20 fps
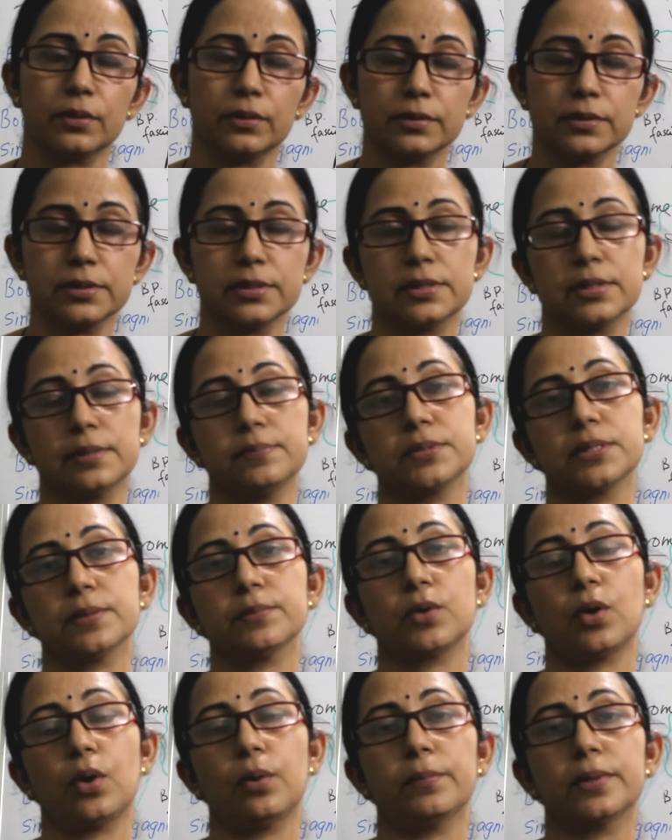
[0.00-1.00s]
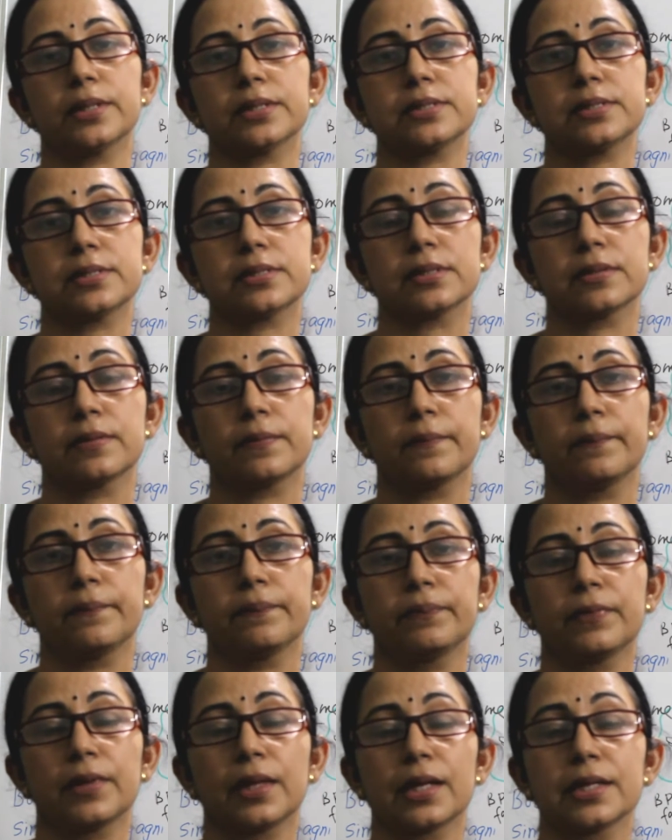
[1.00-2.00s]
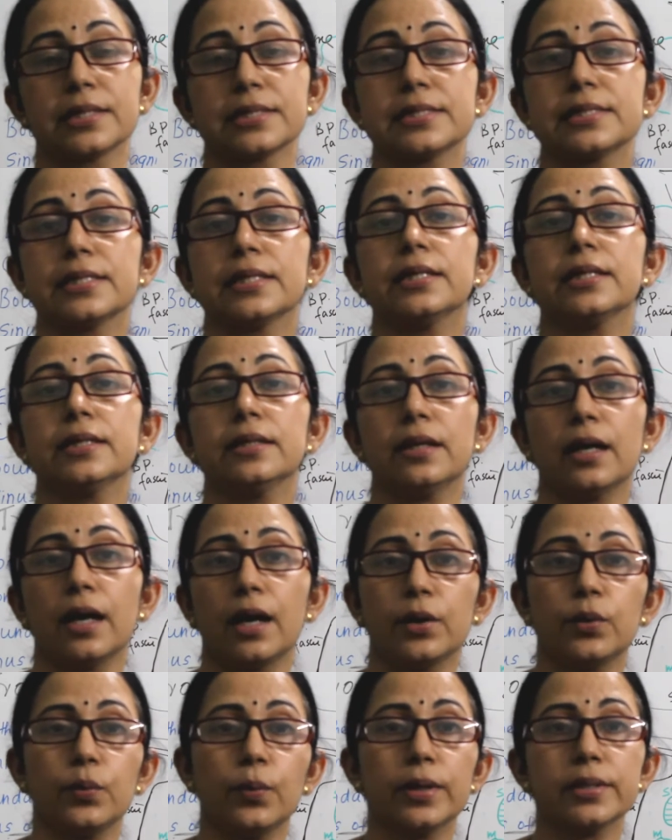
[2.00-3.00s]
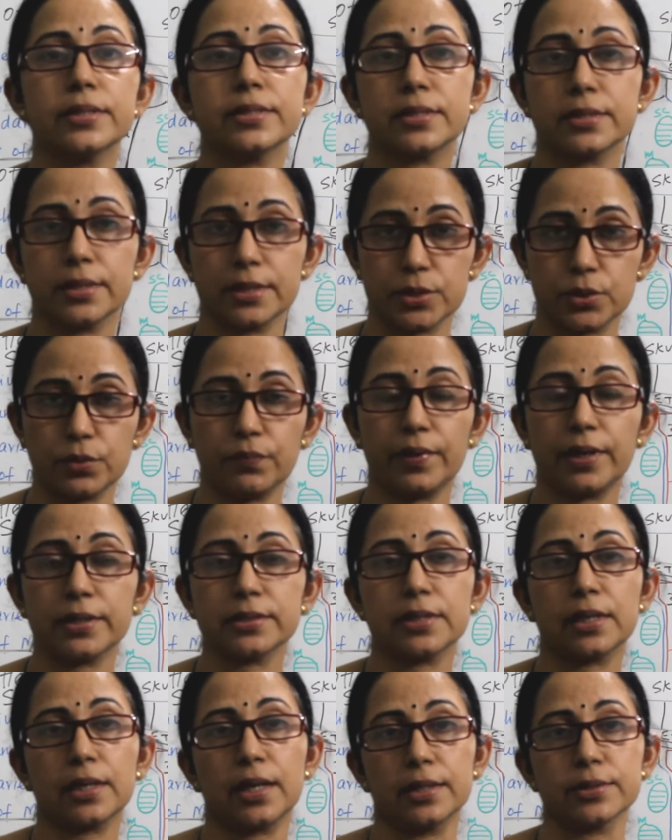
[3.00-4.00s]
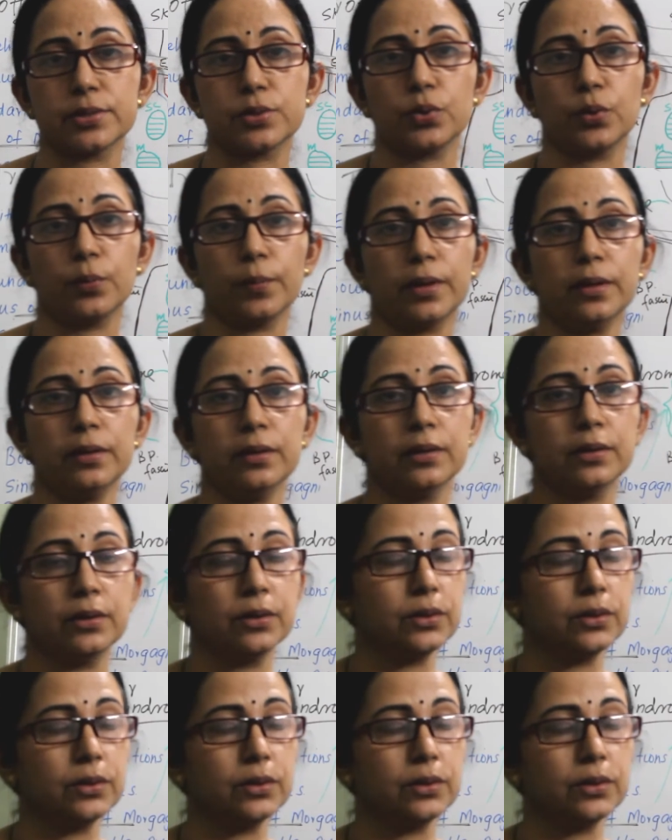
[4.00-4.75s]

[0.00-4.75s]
symptom complex seen in advanced nasopharyngeal carcinoma.